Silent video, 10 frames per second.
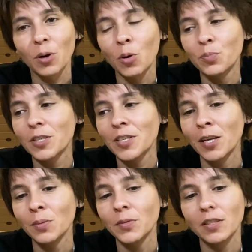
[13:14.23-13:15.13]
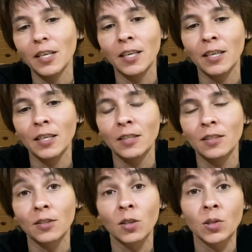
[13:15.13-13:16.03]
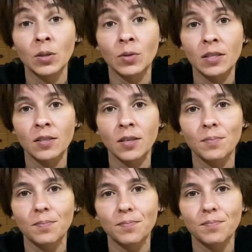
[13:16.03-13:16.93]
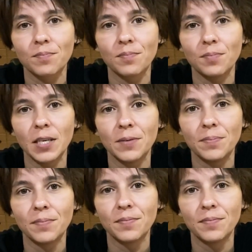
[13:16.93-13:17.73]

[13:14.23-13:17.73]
Hope this helped, and I'll see you next time. Bye.